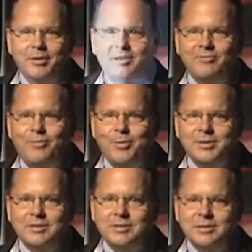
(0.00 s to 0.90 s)
looking forward
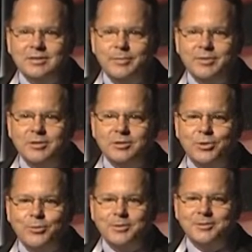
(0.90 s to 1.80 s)
to seeing some of the
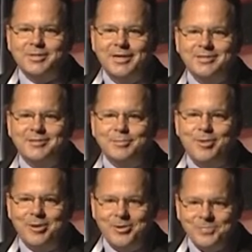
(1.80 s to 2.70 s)
historical sites
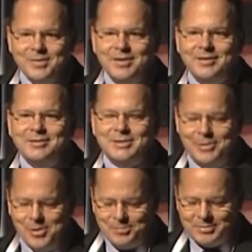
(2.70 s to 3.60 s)
tomorrow, so I
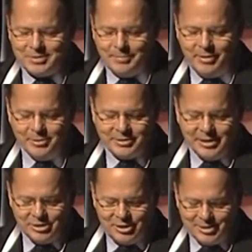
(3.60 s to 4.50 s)
hope some others
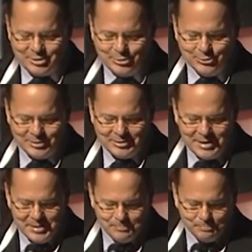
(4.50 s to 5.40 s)
get a chance to do the
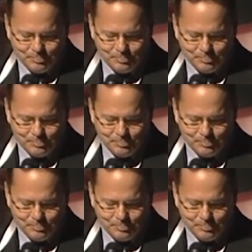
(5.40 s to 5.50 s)
same.